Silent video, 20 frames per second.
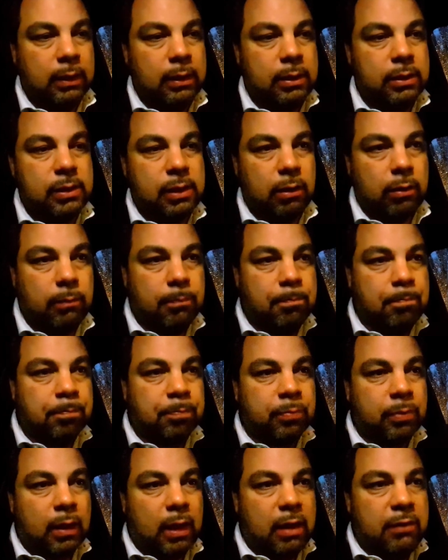So
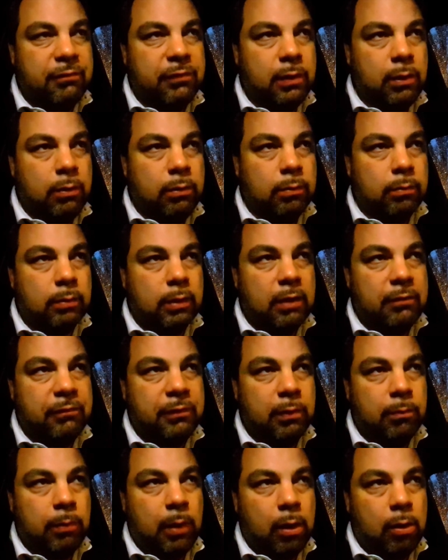if
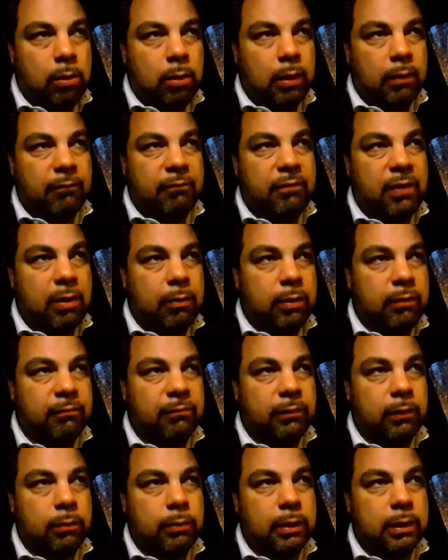you row a very
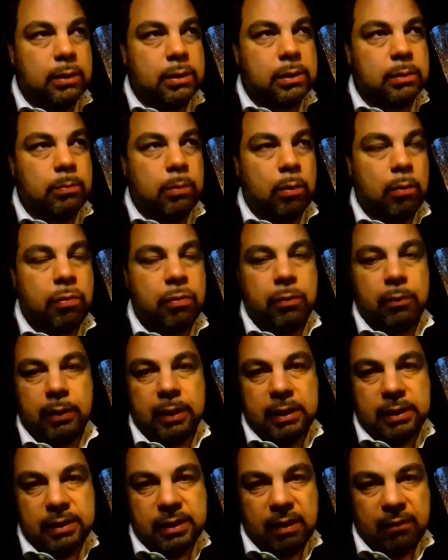fluid and smooth
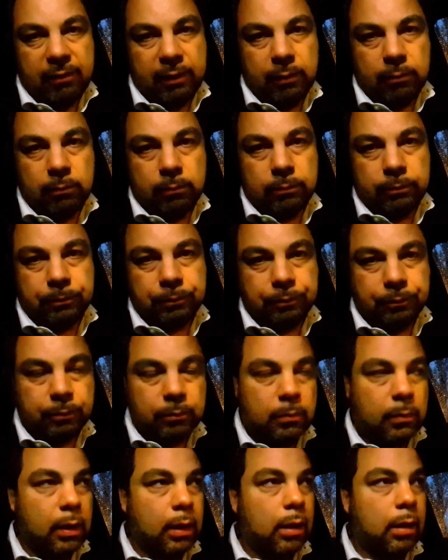37,
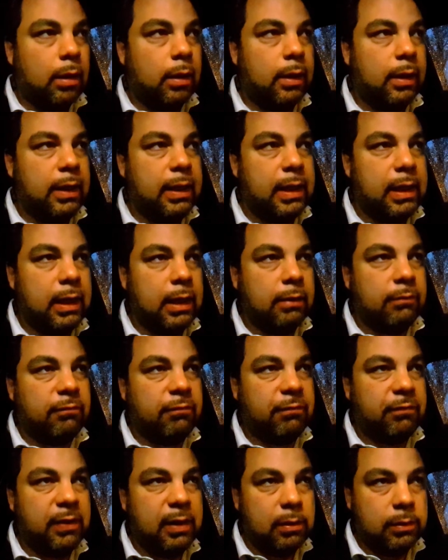it
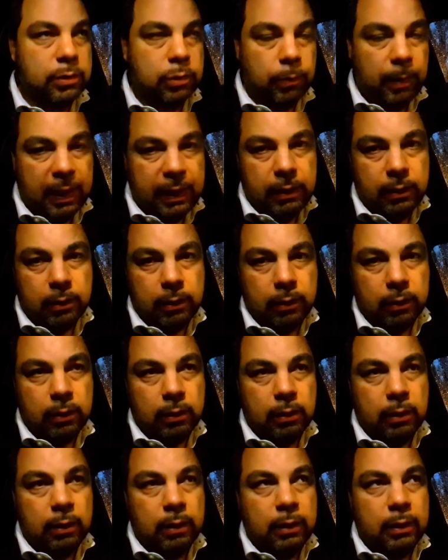feels great,
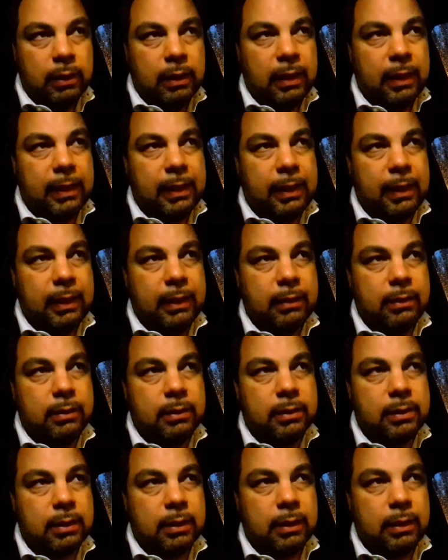
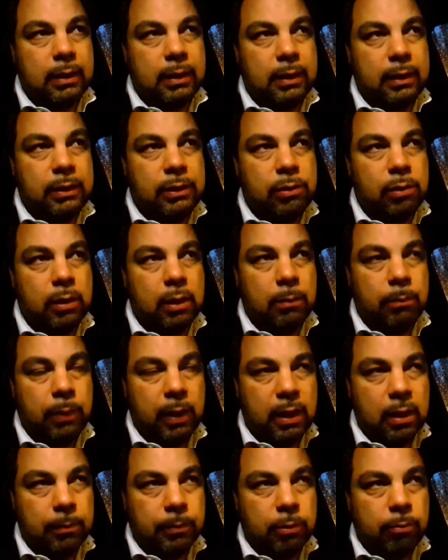and you can
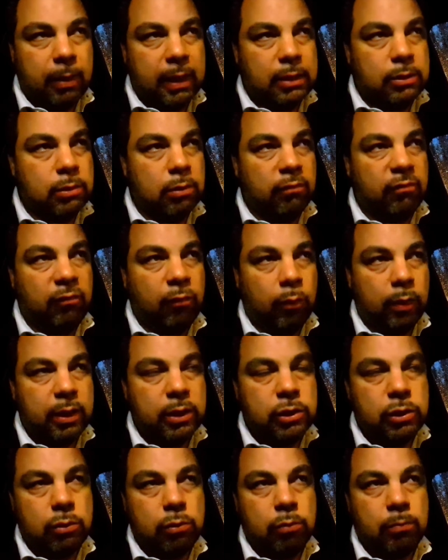bring up the rate to a
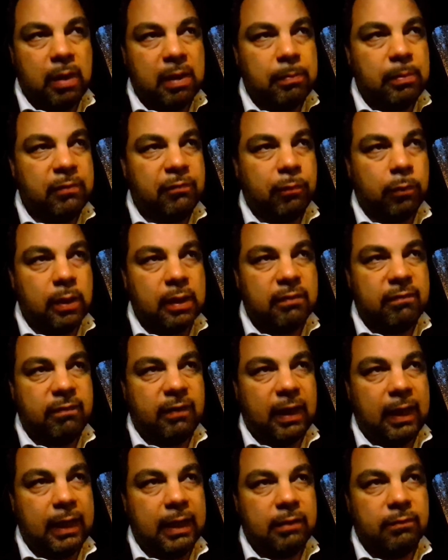42, maybe
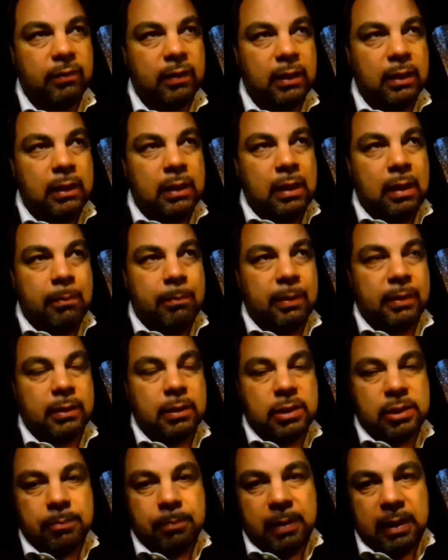45, but the
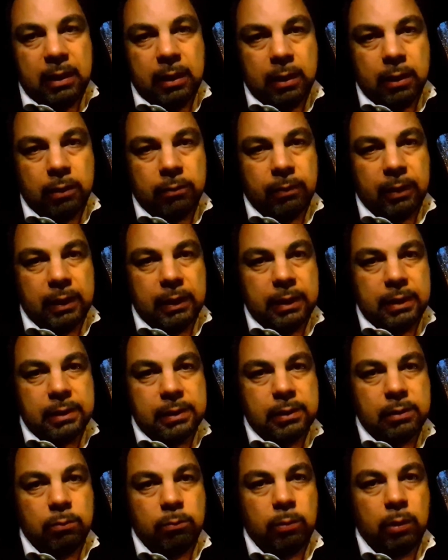speed
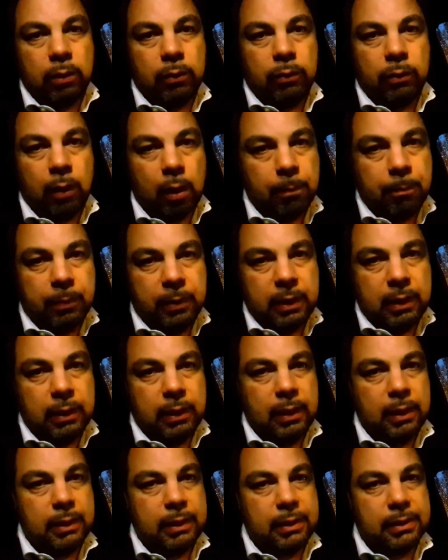increase will not be
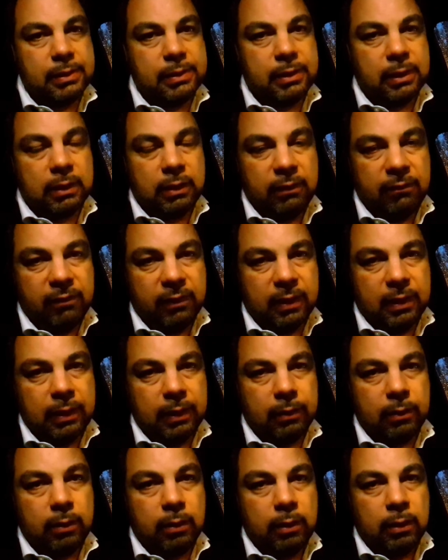as
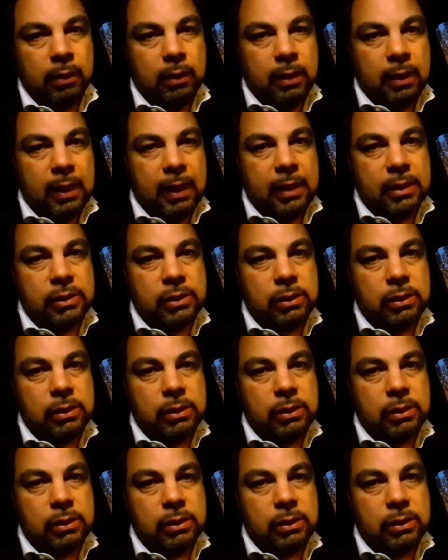significant as